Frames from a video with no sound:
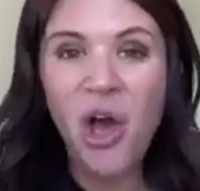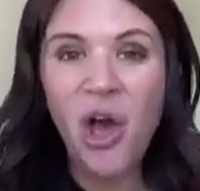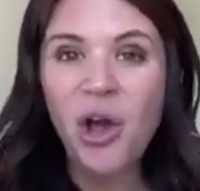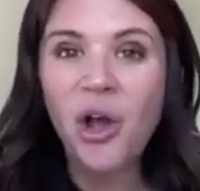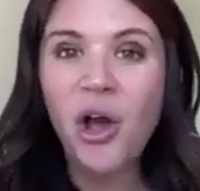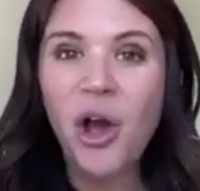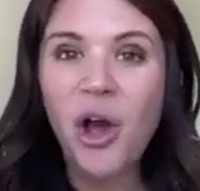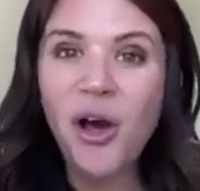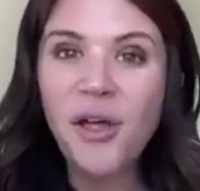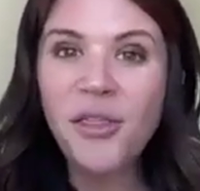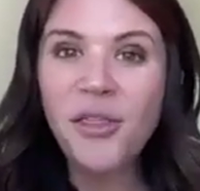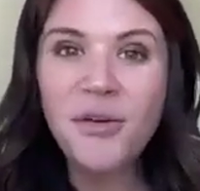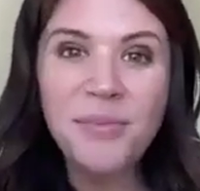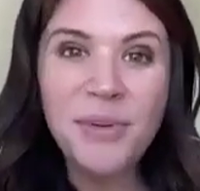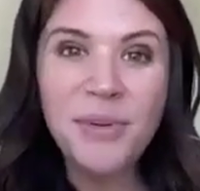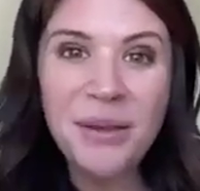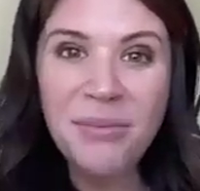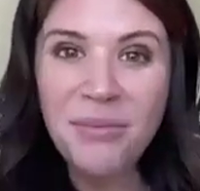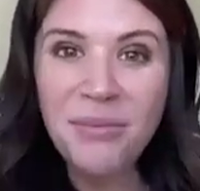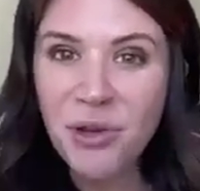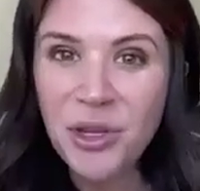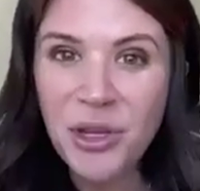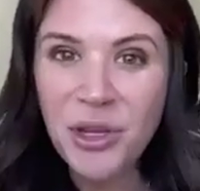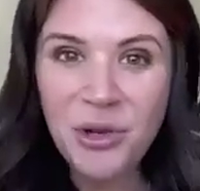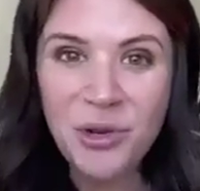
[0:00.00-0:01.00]
call the
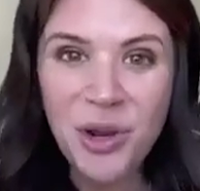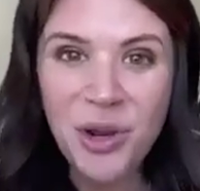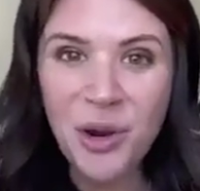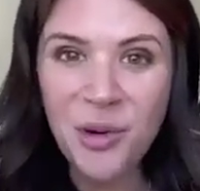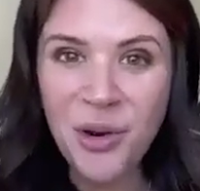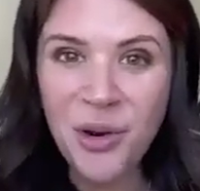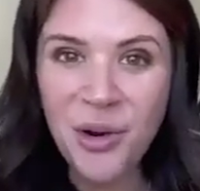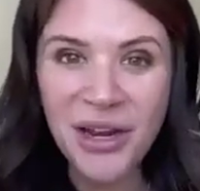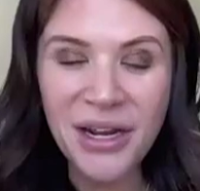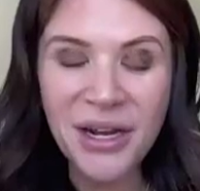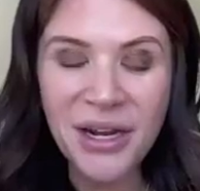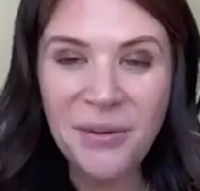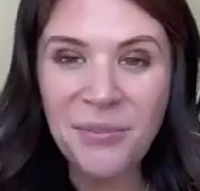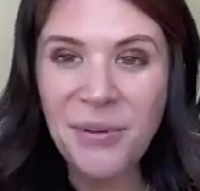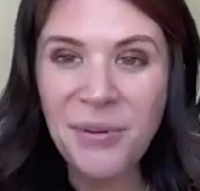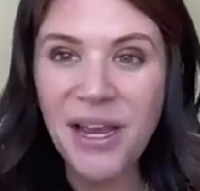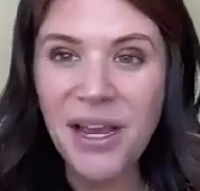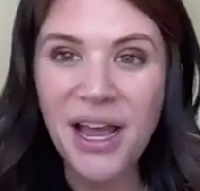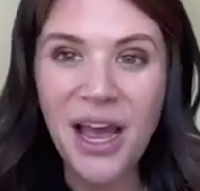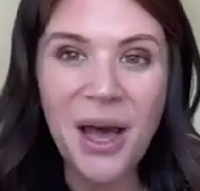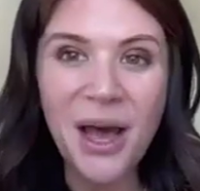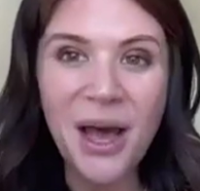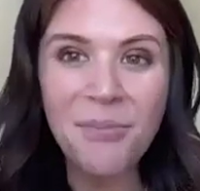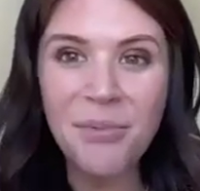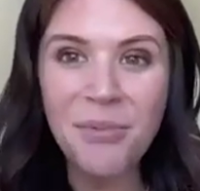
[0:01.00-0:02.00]
people you know are going to
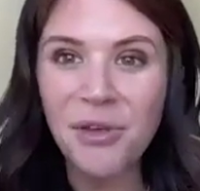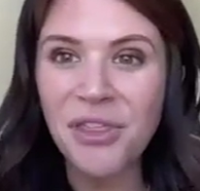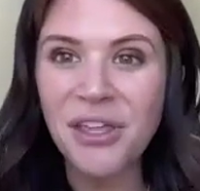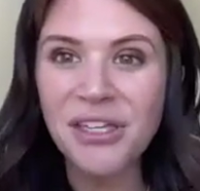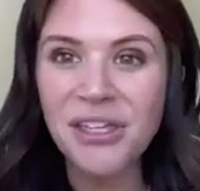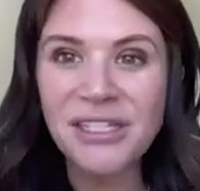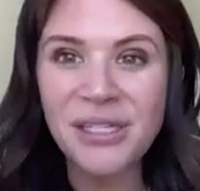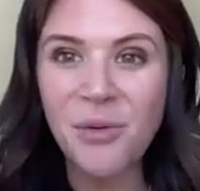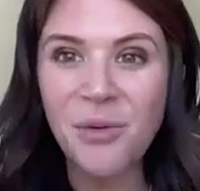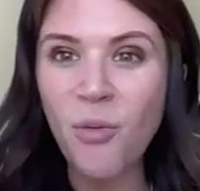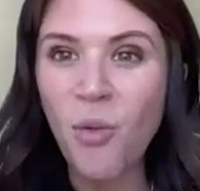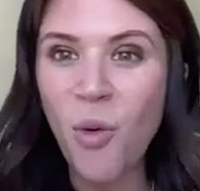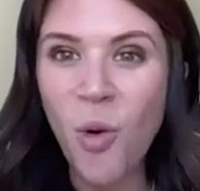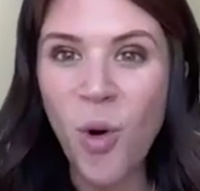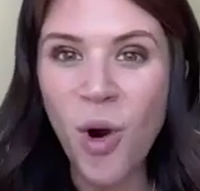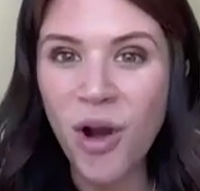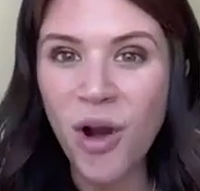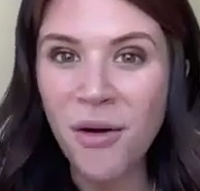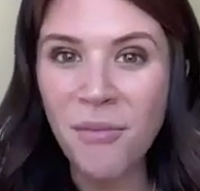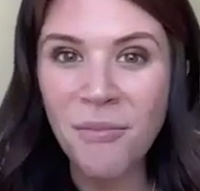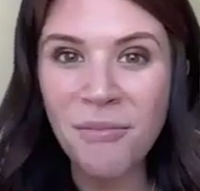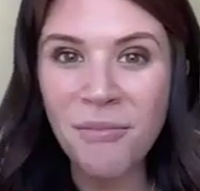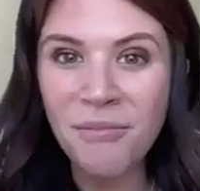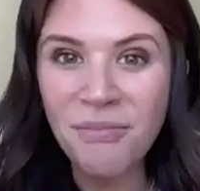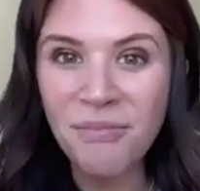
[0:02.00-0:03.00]
pick up, or that's a
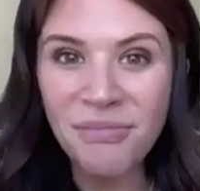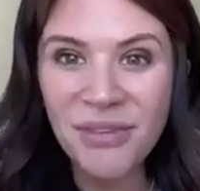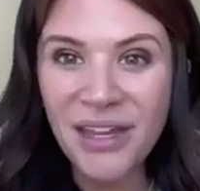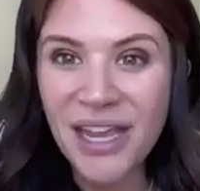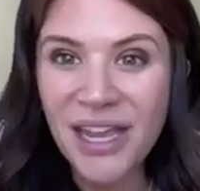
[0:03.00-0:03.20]
warm,